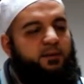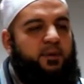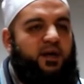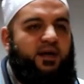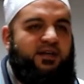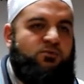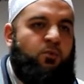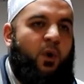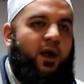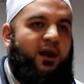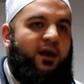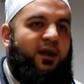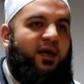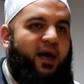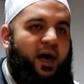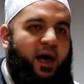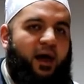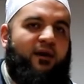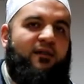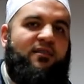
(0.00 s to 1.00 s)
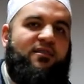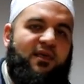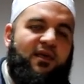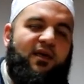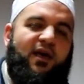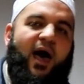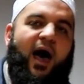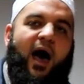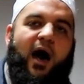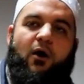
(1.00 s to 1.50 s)
bit as well, and
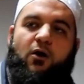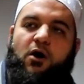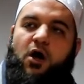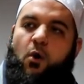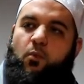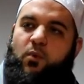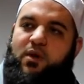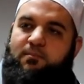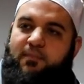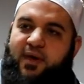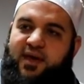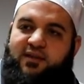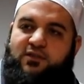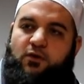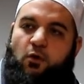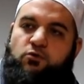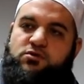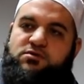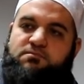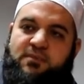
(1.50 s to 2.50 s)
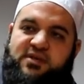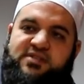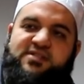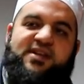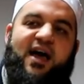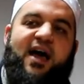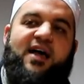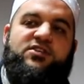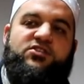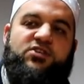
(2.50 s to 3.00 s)
think, how can we make those
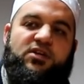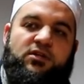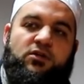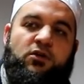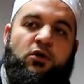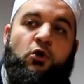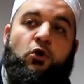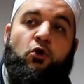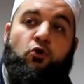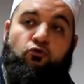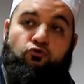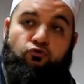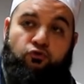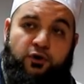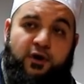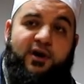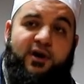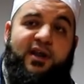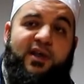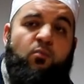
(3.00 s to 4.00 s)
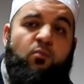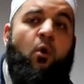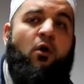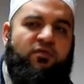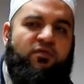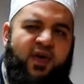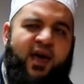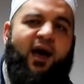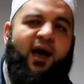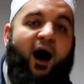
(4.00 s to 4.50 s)
masajid really
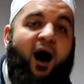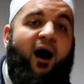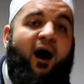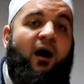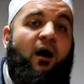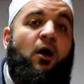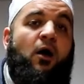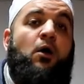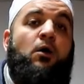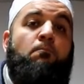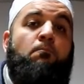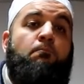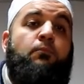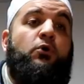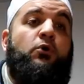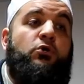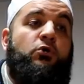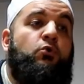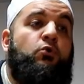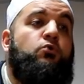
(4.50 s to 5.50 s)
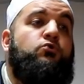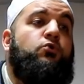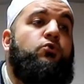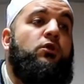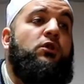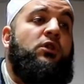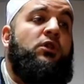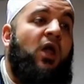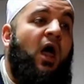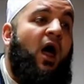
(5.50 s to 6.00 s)
what they are?
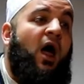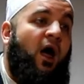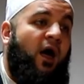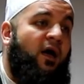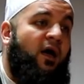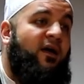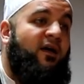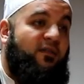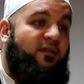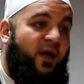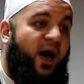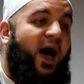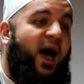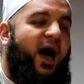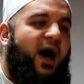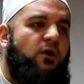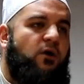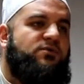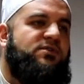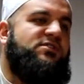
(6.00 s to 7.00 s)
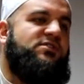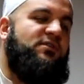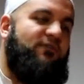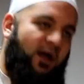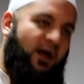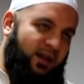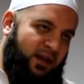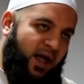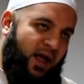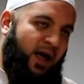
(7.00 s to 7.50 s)
Buyutullah, the houses of
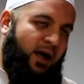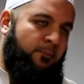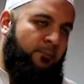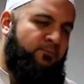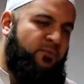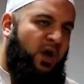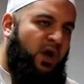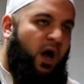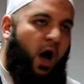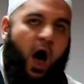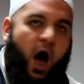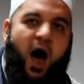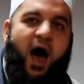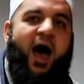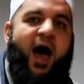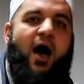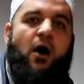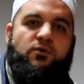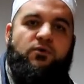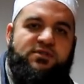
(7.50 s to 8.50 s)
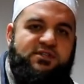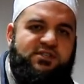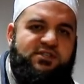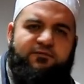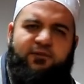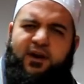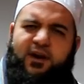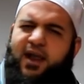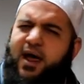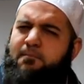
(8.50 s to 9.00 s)
Allah. Are houses of
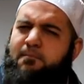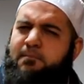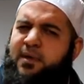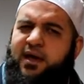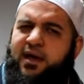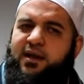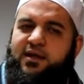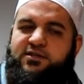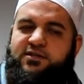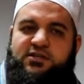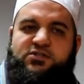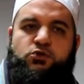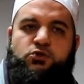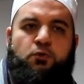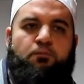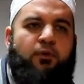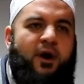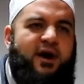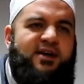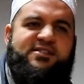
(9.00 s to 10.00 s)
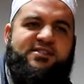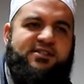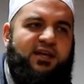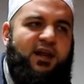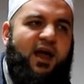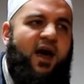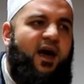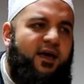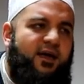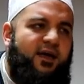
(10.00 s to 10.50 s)
Allah merely just to pray
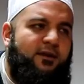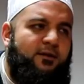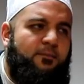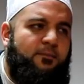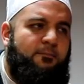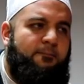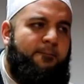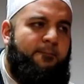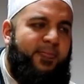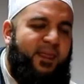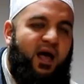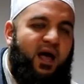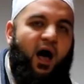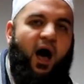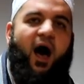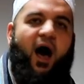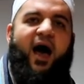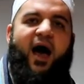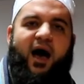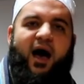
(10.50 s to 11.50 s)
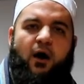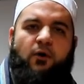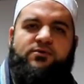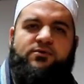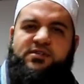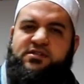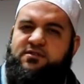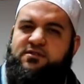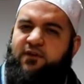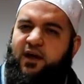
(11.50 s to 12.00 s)
salah in? Are
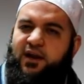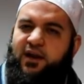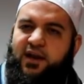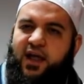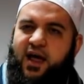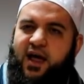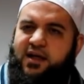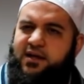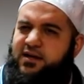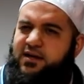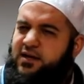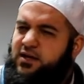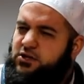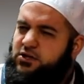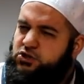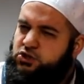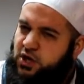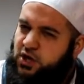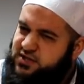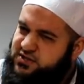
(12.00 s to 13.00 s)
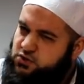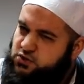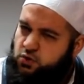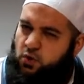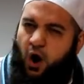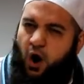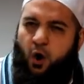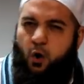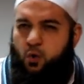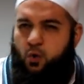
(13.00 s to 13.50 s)
houses of Allah just to
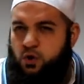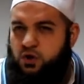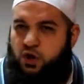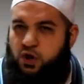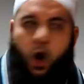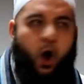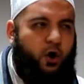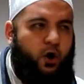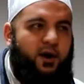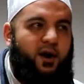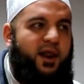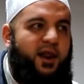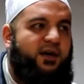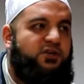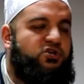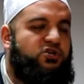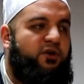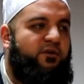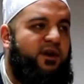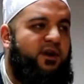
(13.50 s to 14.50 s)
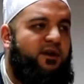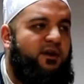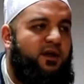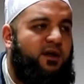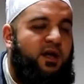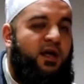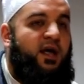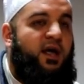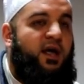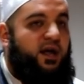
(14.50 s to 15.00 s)
hold the odd lecture in?
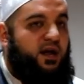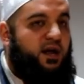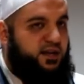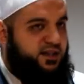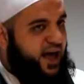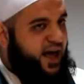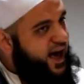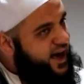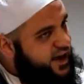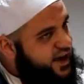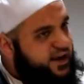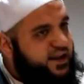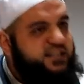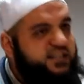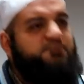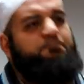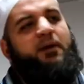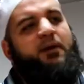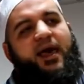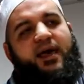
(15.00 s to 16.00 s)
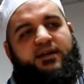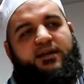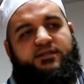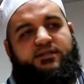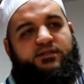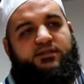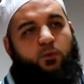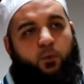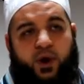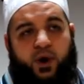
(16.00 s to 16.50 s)
That in its
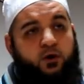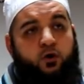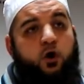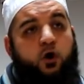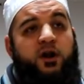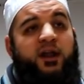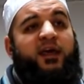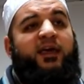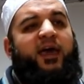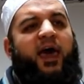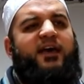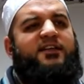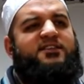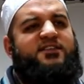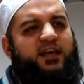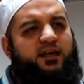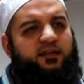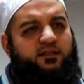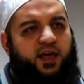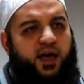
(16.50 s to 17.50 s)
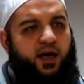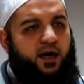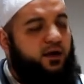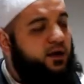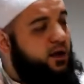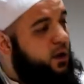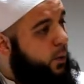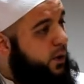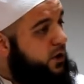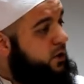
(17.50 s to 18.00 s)
place, we're not negating
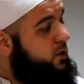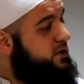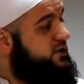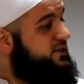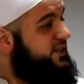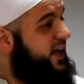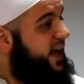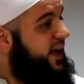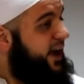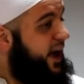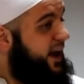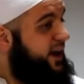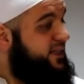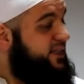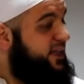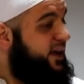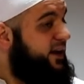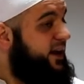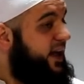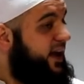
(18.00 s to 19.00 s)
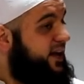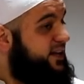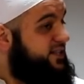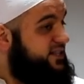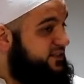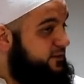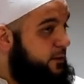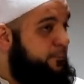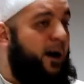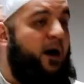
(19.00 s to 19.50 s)
that. We're not saying anything
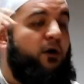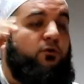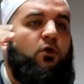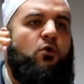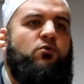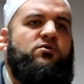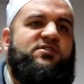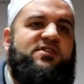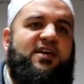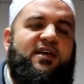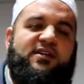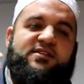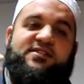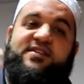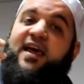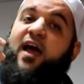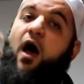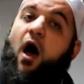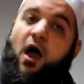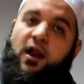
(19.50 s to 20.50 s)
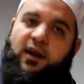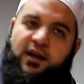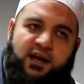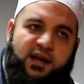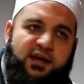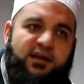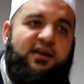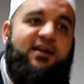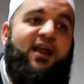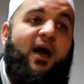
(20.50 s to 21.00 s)
negative about those things. They are
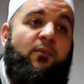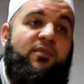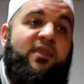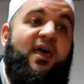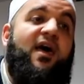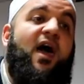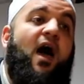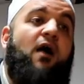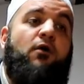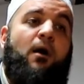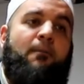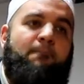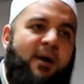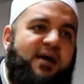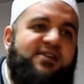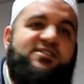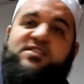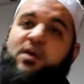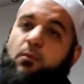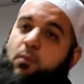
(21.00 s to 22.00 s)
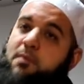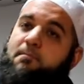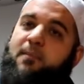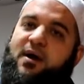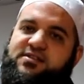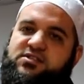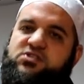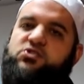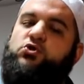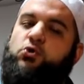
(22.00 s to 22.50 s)
needed and they are a must, and we
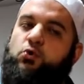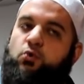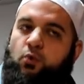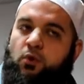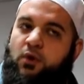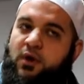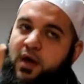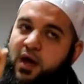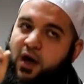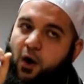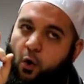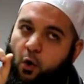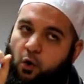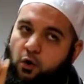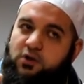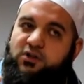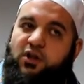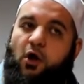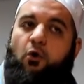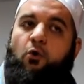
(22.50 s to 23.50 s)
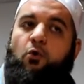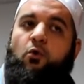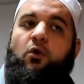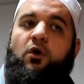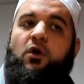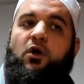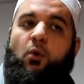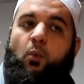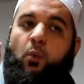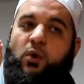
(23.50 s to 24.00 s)
must do. Although
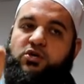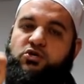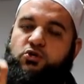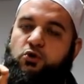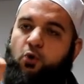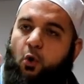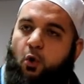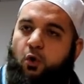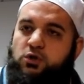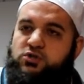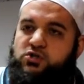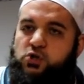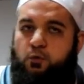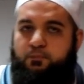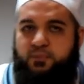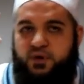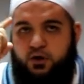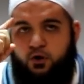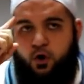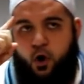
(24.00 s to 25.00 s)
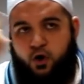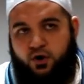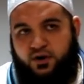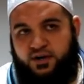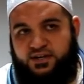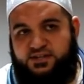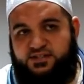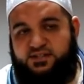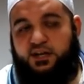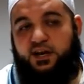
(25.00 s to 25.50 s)
we should also be
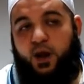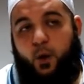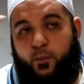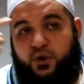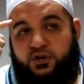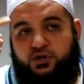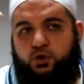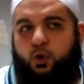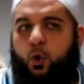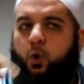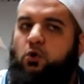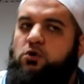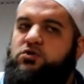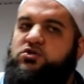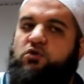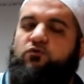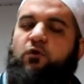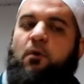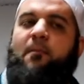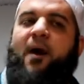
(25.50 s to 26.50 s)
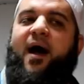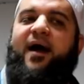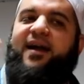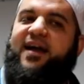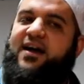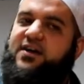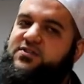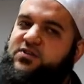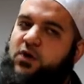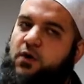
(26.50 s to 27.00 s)
cognizant, and we should also remind
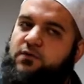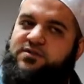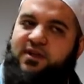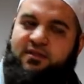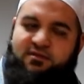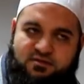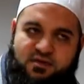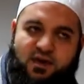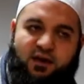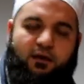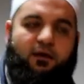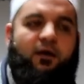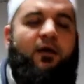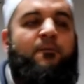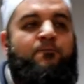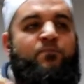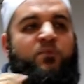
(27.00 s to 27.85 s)
ourselves and think,